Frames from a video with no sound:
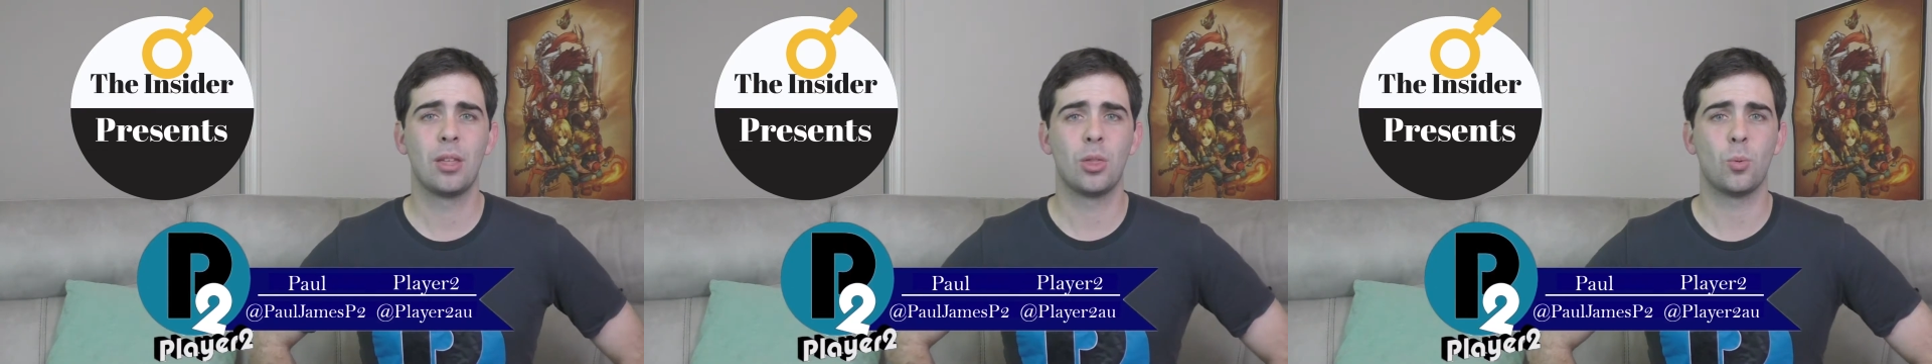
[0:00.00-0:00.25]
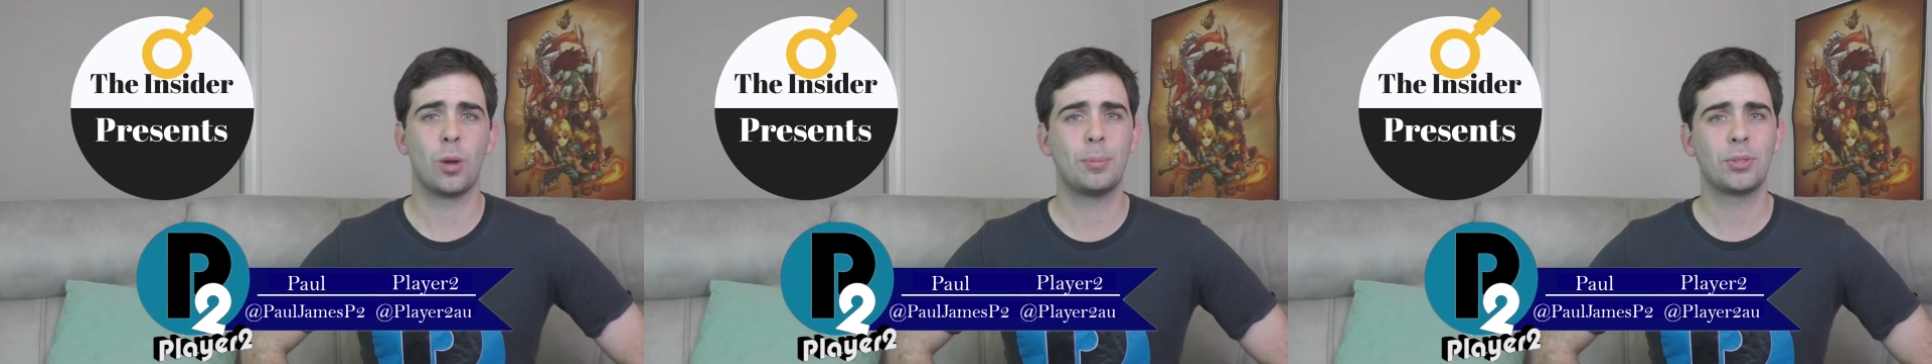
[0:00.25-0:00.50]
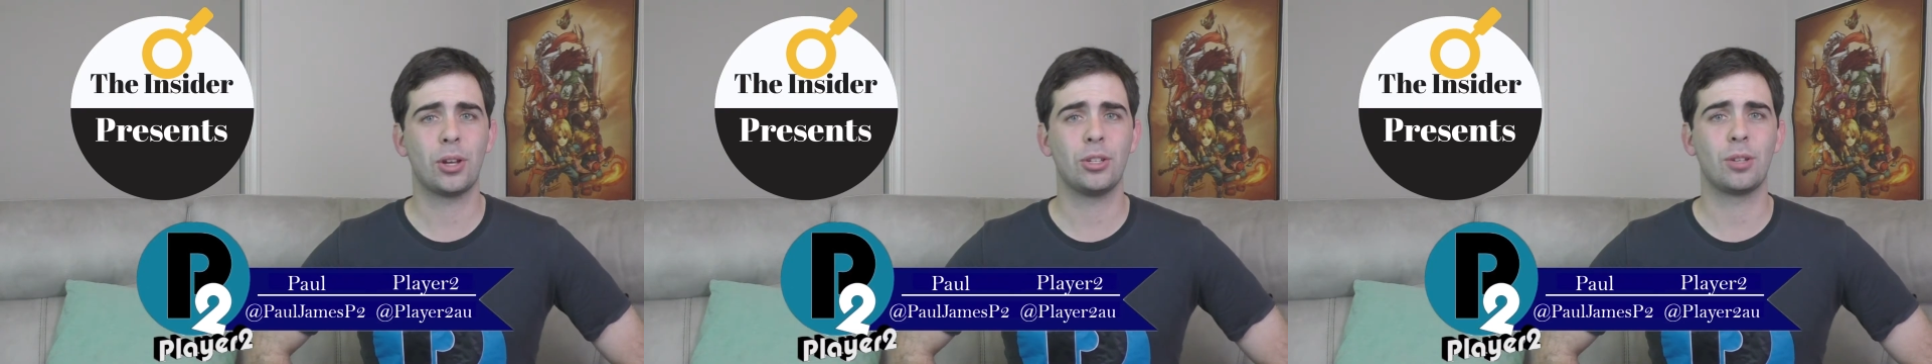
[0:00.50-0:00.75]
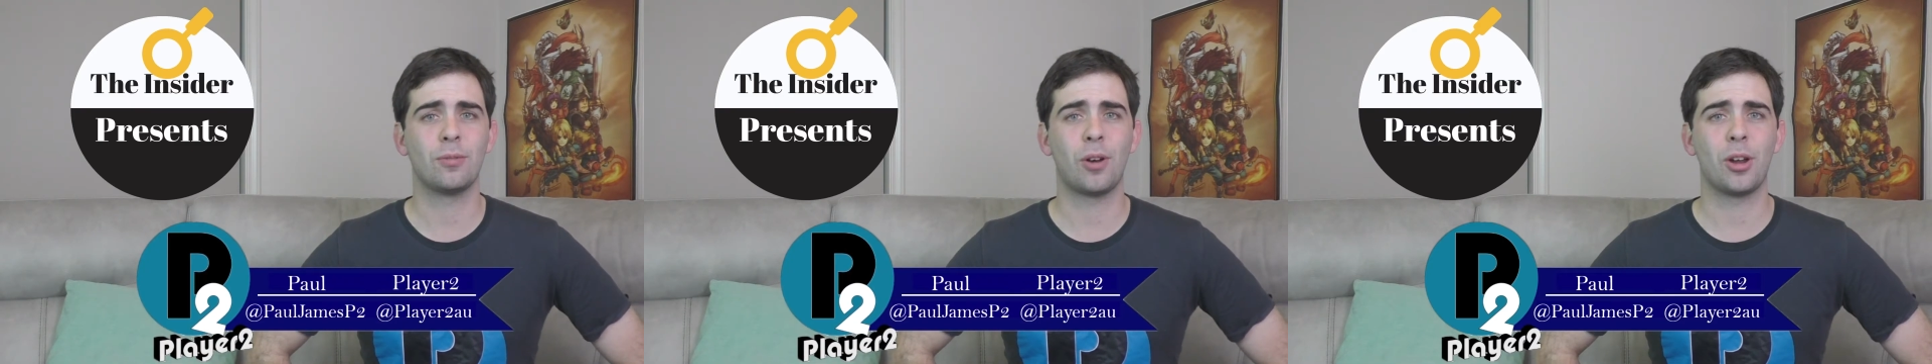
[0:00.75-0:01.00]
The website
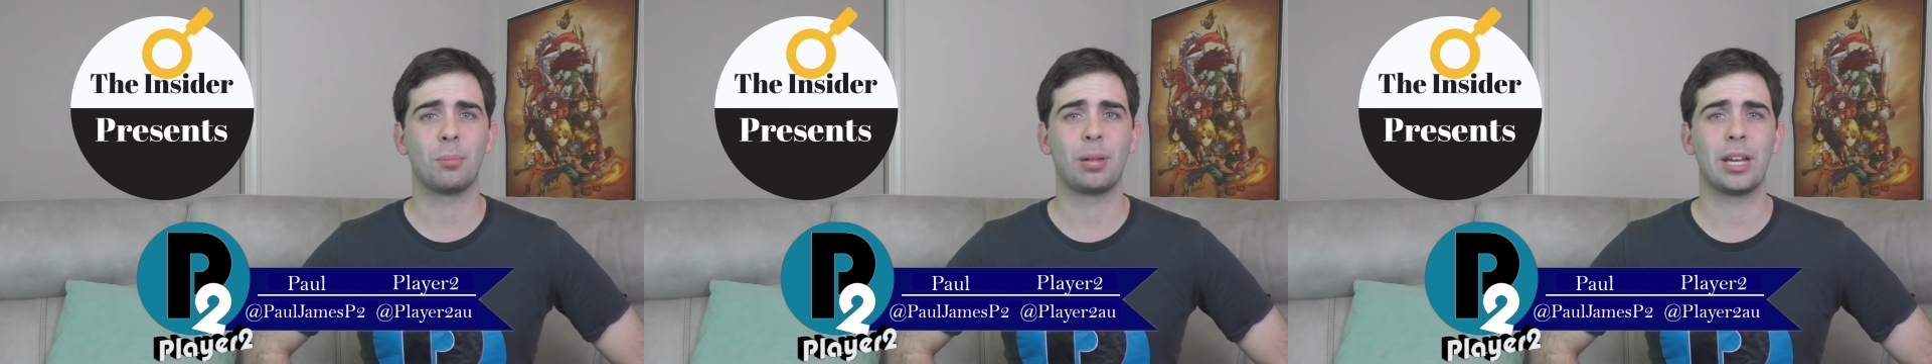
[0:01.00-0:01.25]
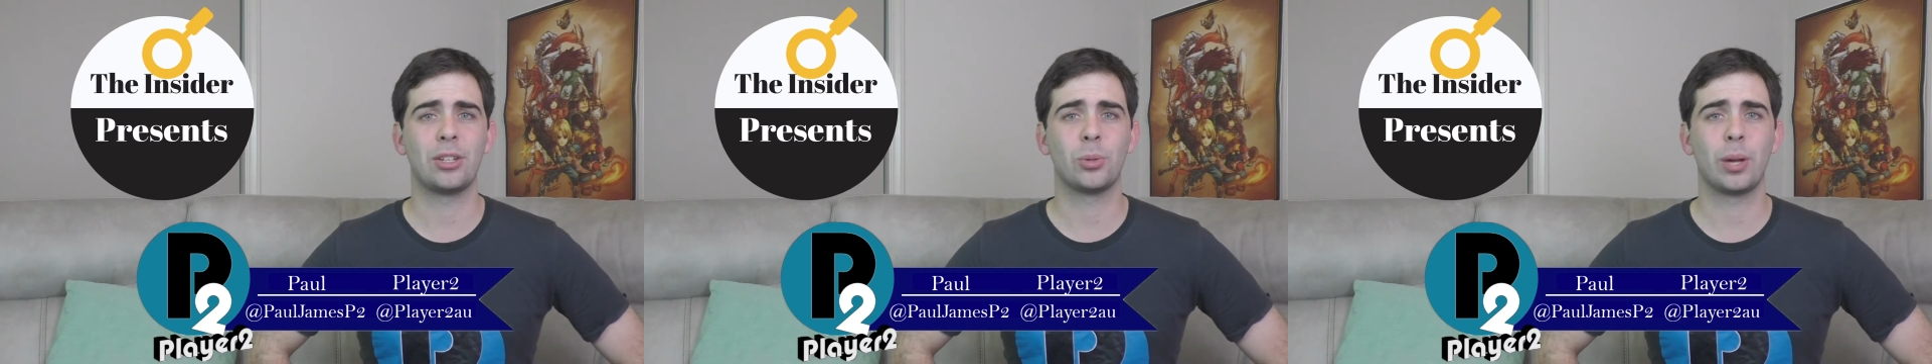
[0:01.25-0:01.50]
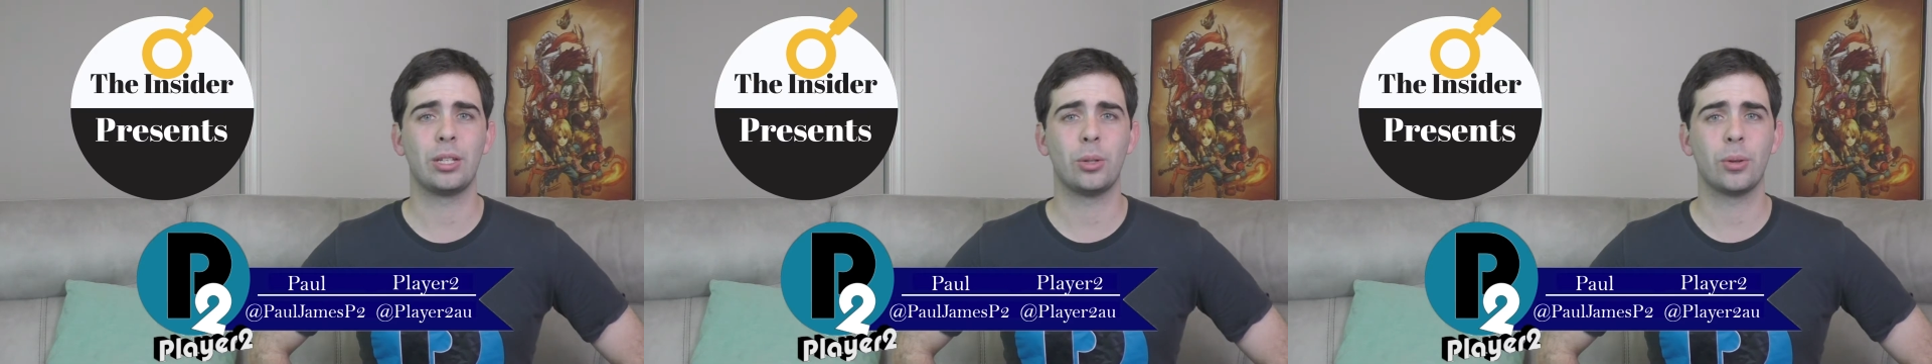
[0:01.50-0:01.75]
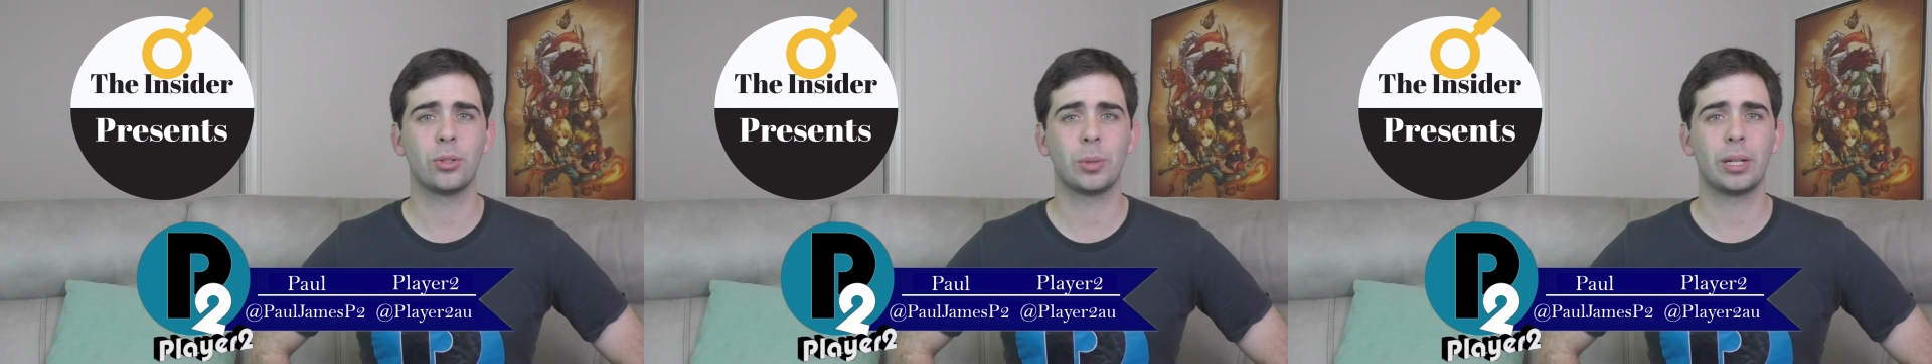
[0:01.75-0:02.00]
you can find at Player two A
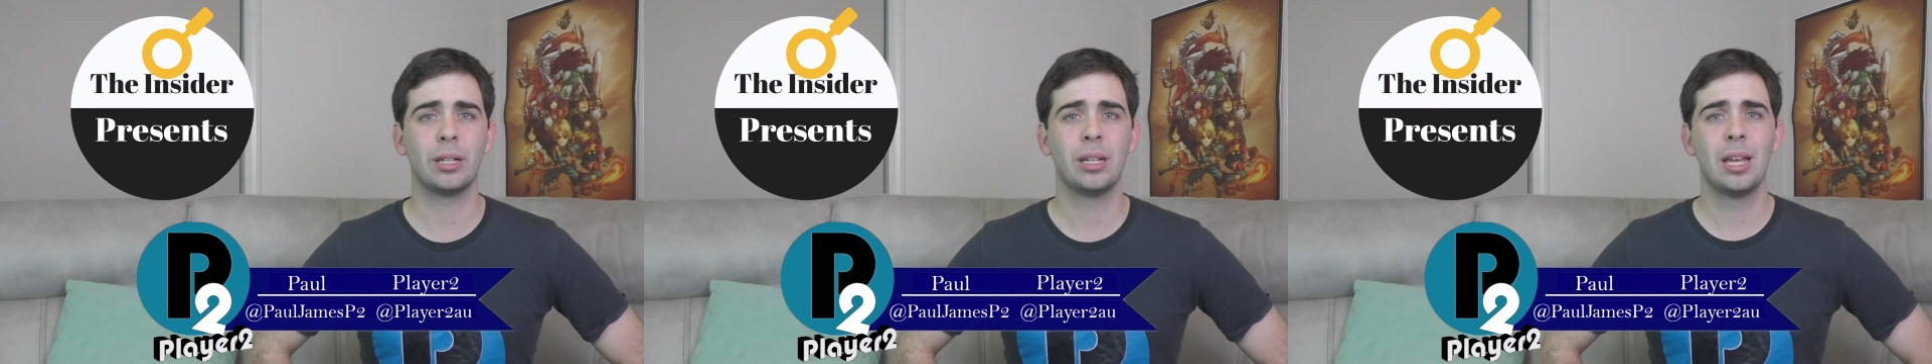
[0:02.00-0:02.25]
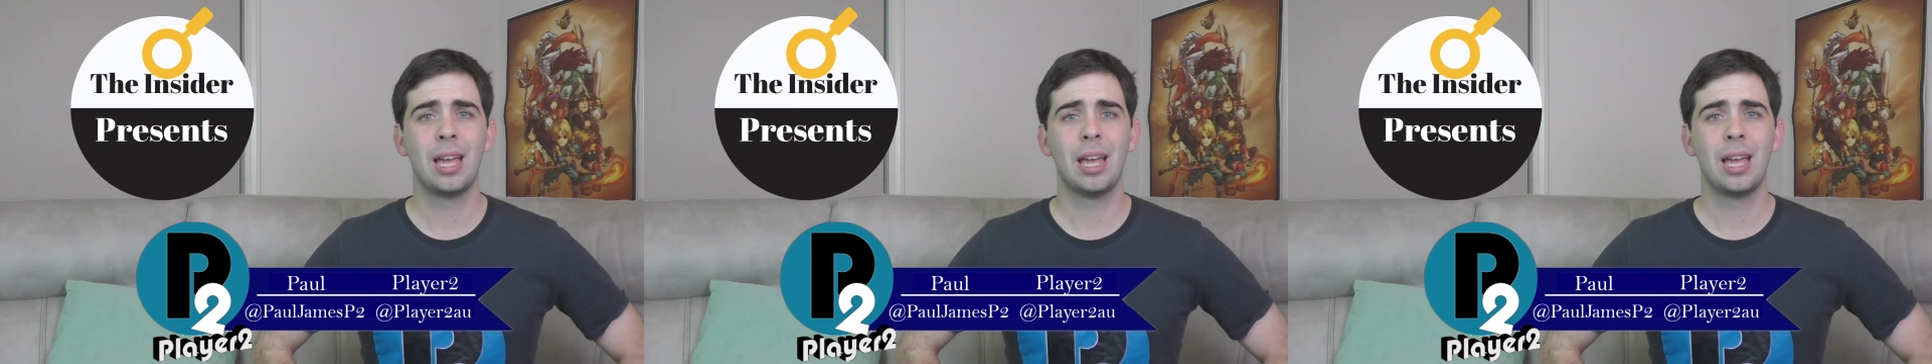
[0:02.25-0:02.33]
U on Twitter.